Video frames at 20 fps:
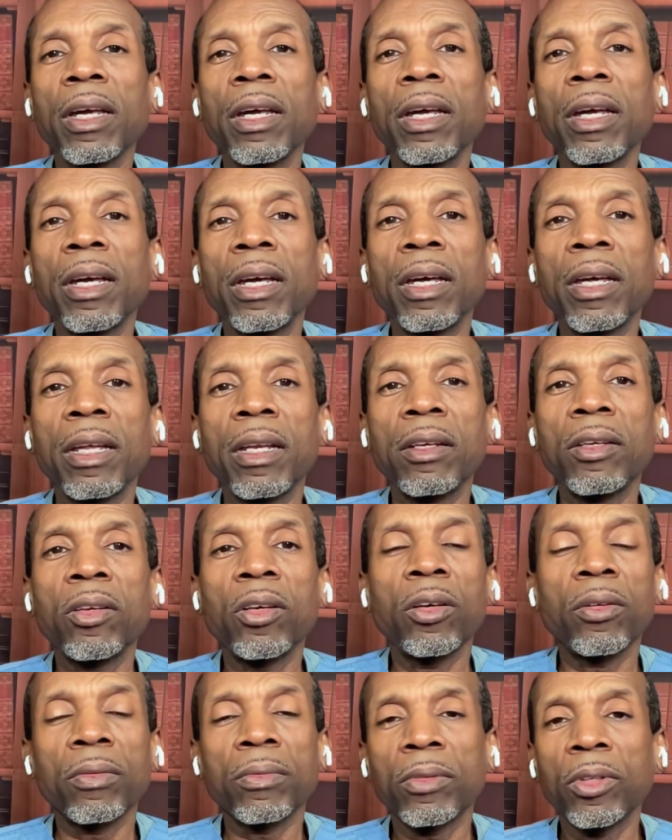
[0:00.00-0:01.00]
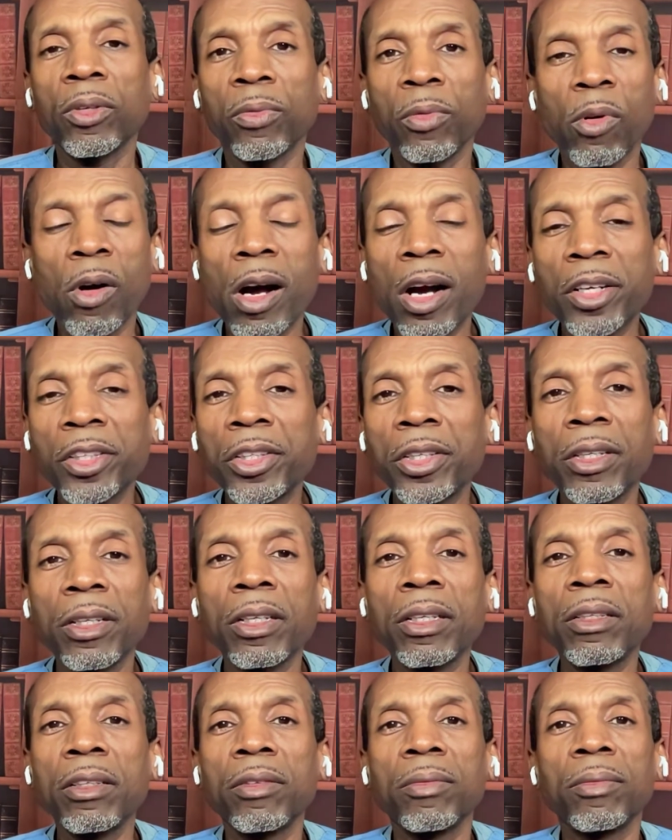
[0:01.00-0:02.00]
and you've washed
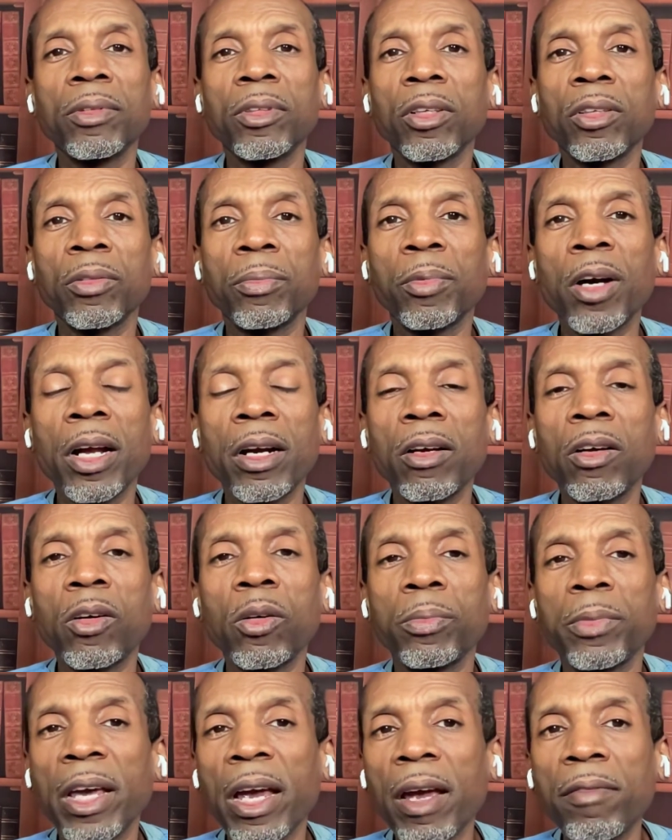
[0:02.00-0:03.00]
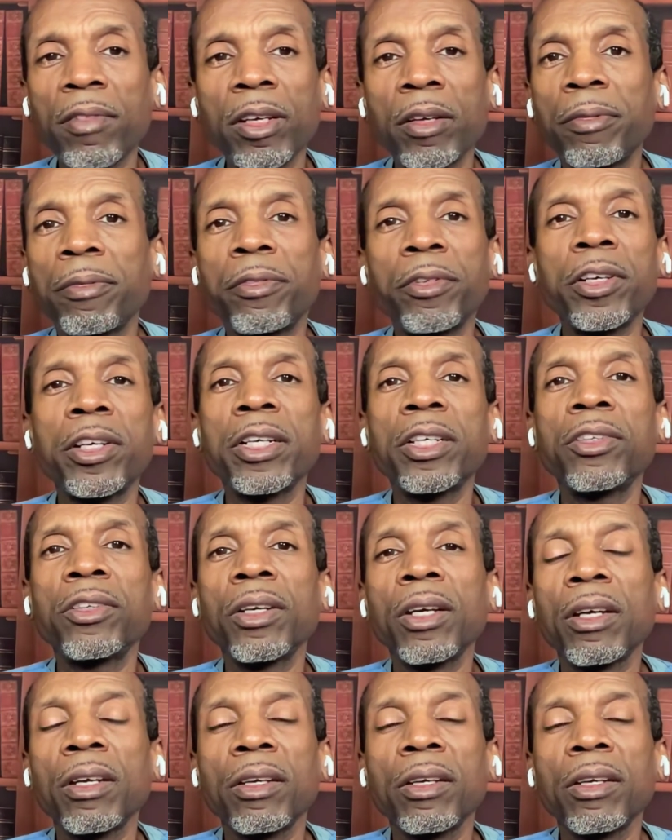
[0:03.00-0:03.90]
it, you brought it home, you have it in your fridge.